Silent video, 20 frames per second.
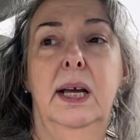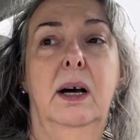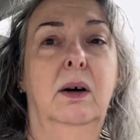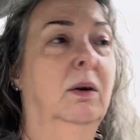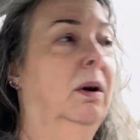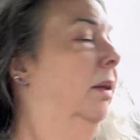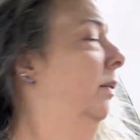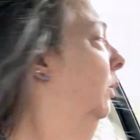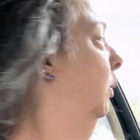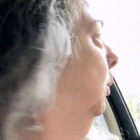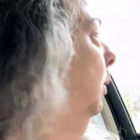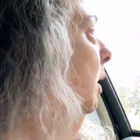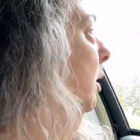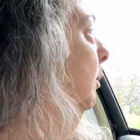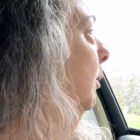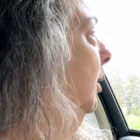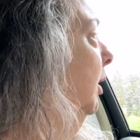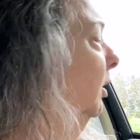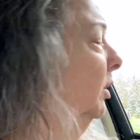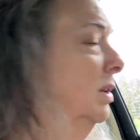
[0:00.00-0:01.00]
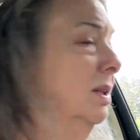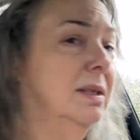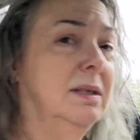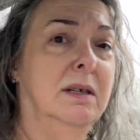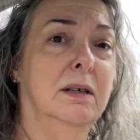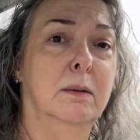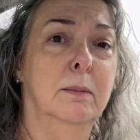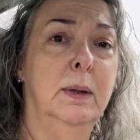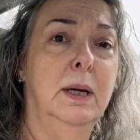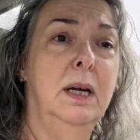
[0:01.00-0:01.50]
out all the Walmarts
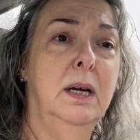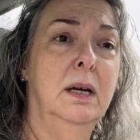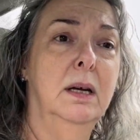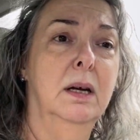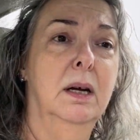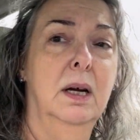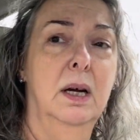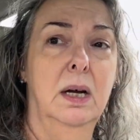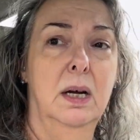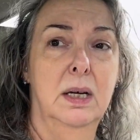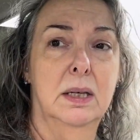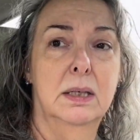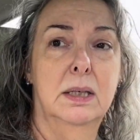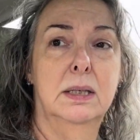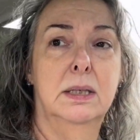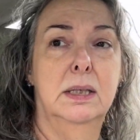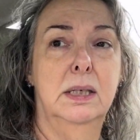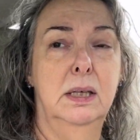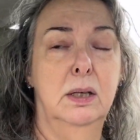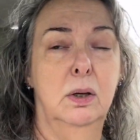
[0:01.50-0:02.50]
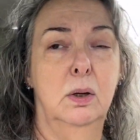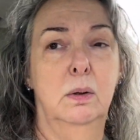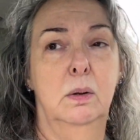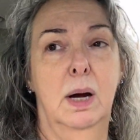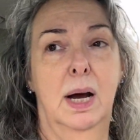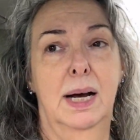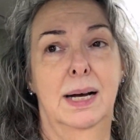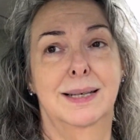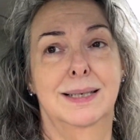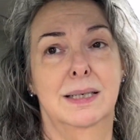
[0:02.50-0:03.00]
near me to see who
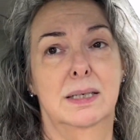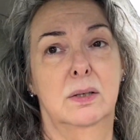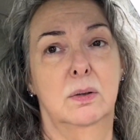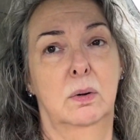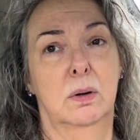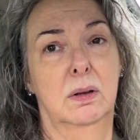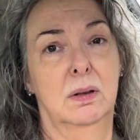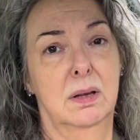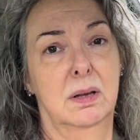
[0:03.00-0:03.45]
has sort of